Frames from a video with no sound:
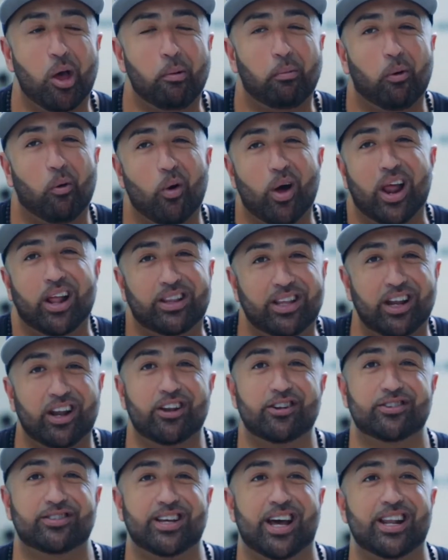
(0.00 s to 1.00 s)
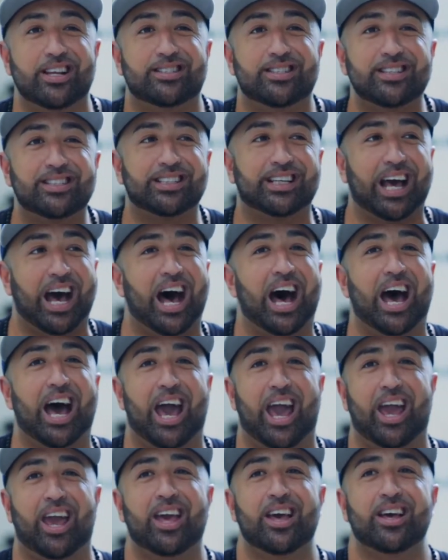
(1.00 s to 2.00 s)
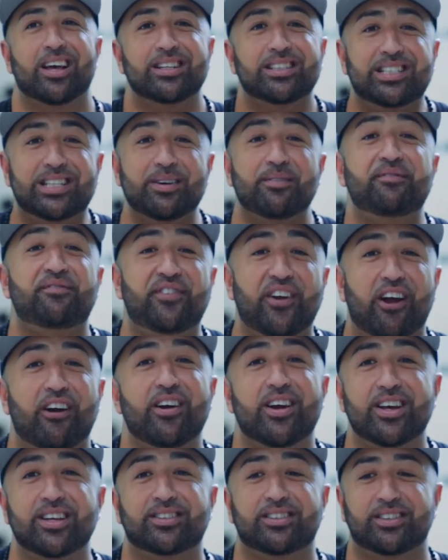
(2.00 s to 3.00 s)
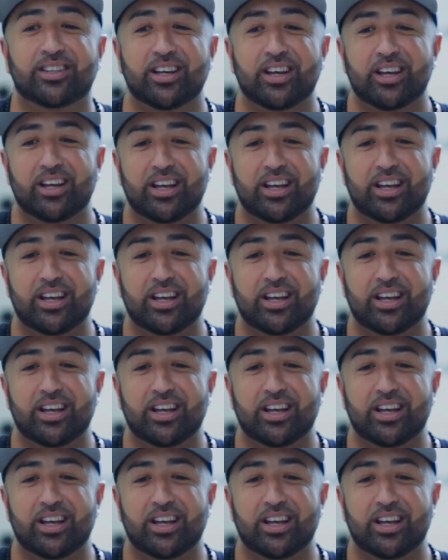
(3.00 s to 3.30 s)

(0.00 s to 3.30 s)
but what I did understand is this guy, Tim Ferriss,